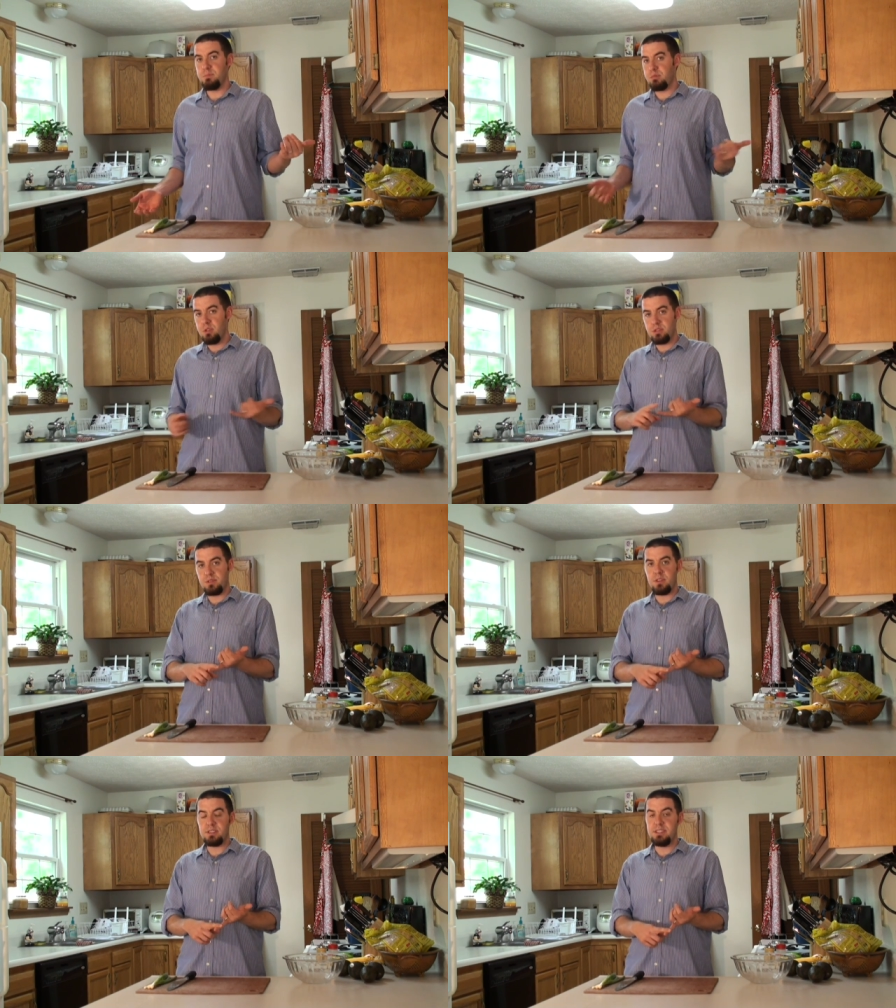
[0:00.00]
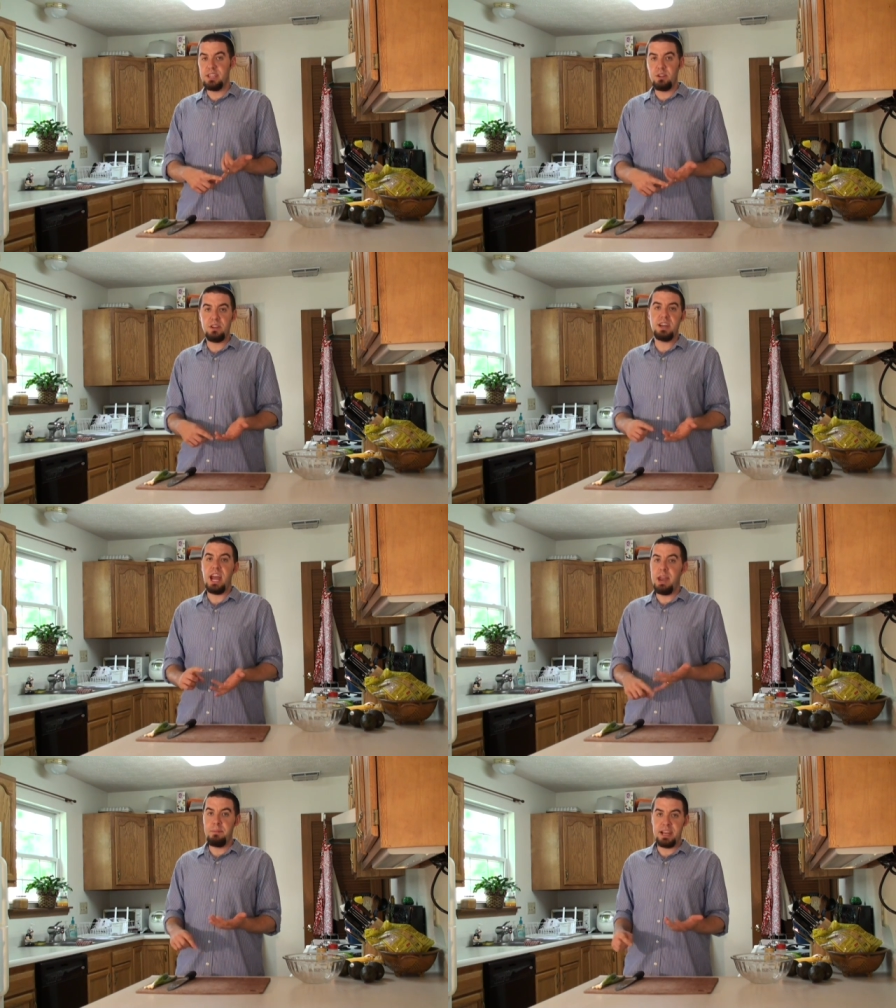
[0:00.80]
Proves their
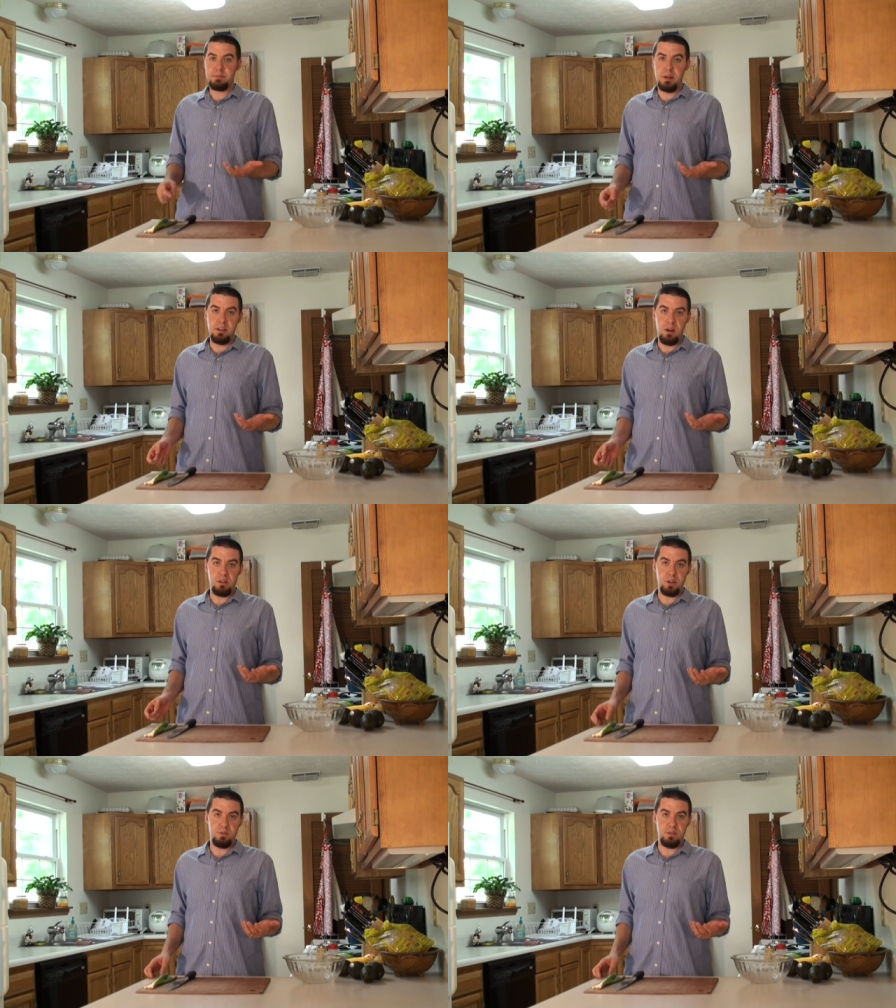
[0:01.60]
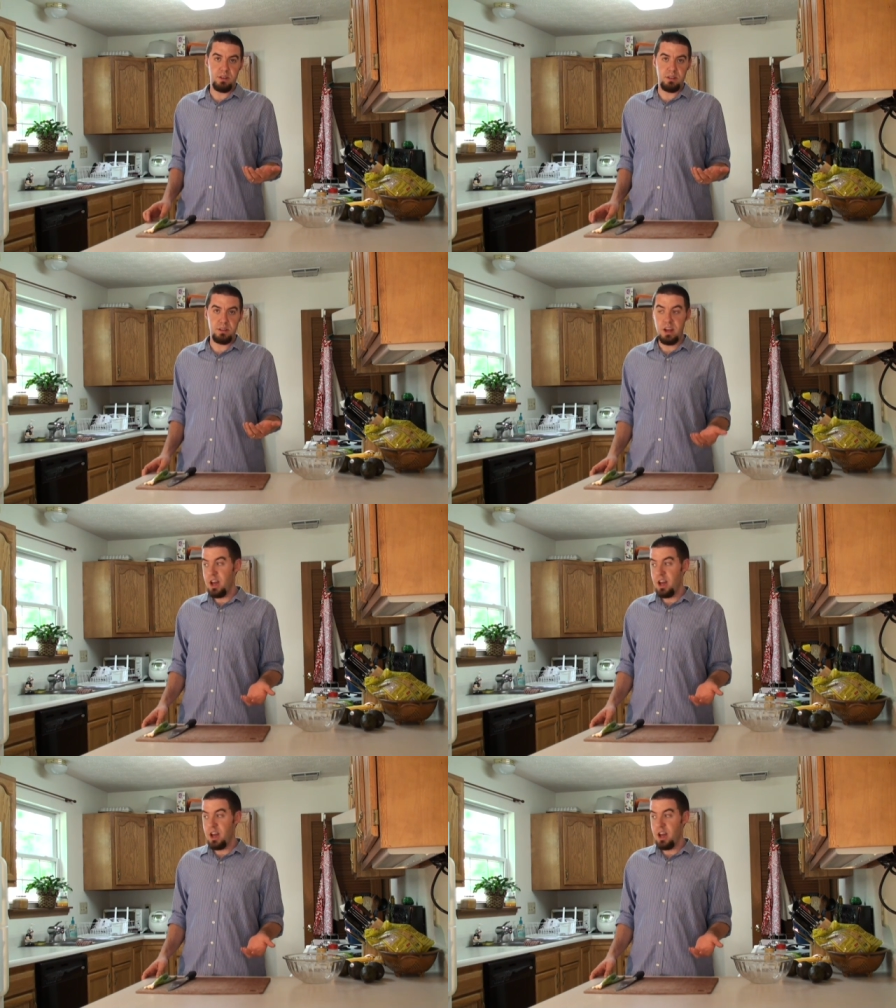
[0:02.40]
versatility and makes my dollar go farther.